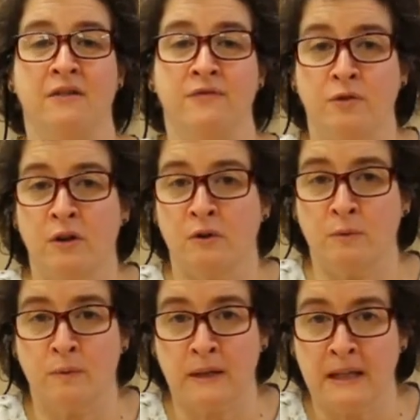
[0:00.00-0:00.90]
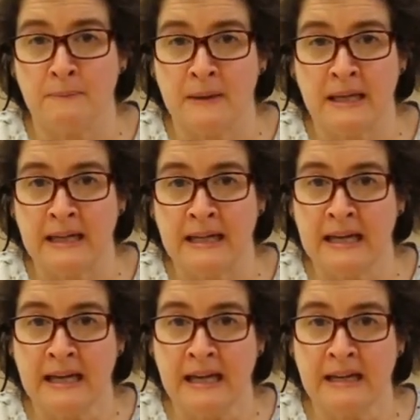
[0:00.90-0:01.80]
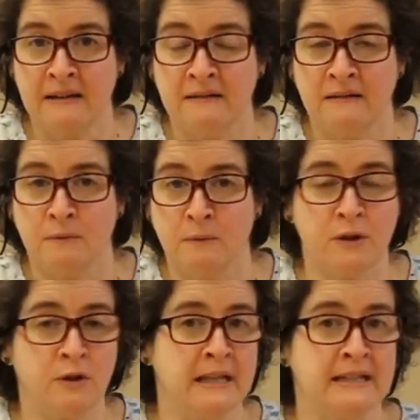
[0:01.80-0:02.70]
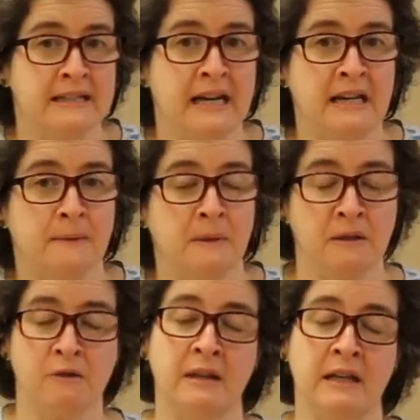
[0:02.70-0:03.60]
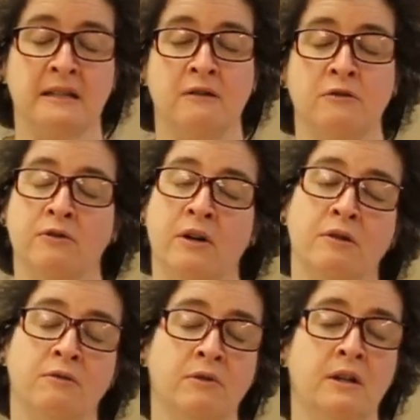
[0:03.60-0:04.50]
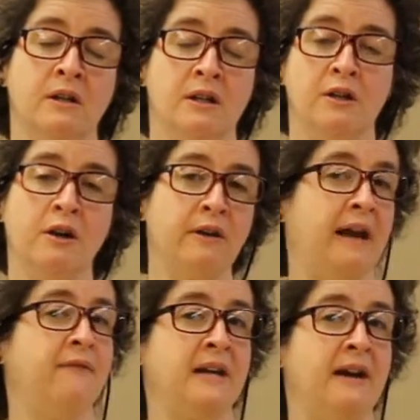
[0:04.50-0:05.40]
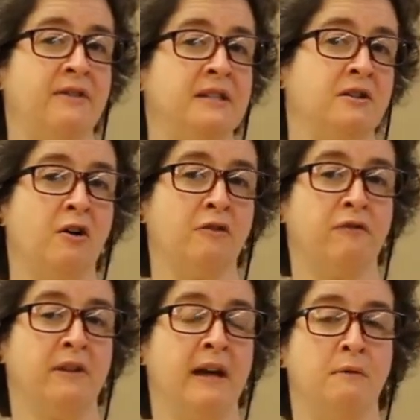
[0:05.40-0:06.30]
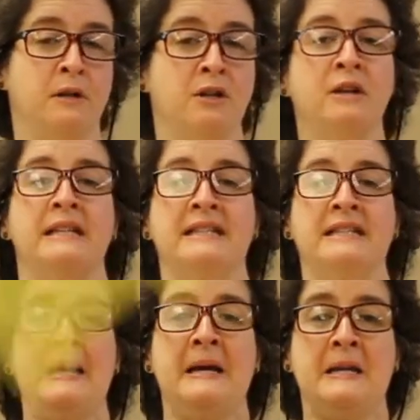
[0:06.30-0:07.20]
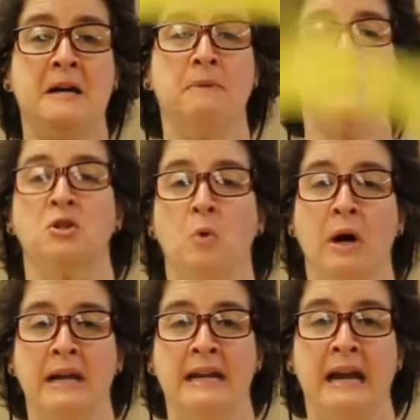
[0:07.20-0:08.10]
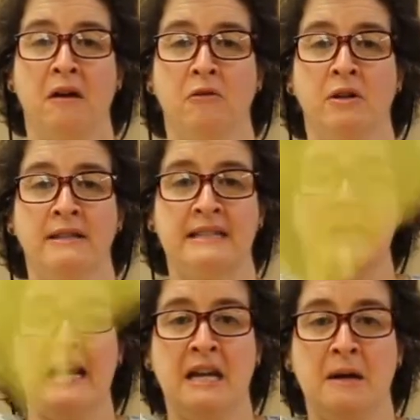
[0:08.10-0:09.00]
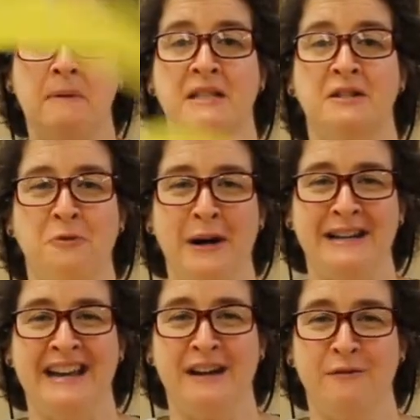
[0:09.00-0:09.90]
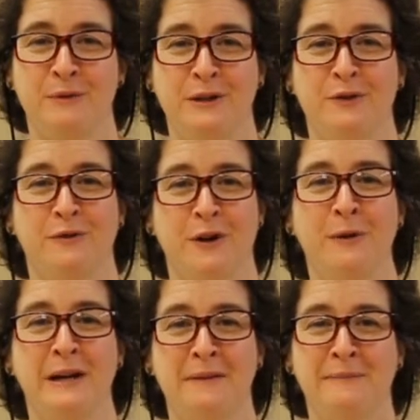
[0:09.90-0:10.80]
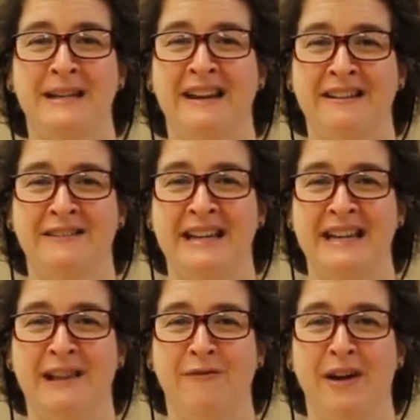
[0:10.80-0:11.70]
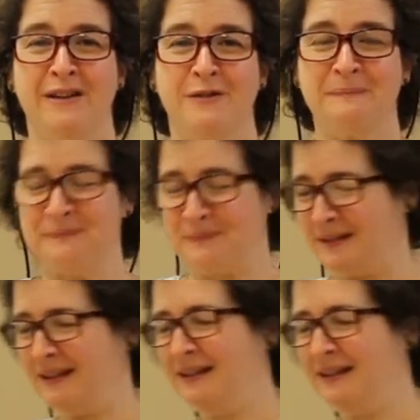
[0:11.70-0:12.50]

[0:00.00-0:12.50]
Now, if you're a really big kid where you can stand up and do things on your own, you don't have to have a scarf for that one. You can stand up and squat down. Stand up and squat down when you're going up and down on the elevator.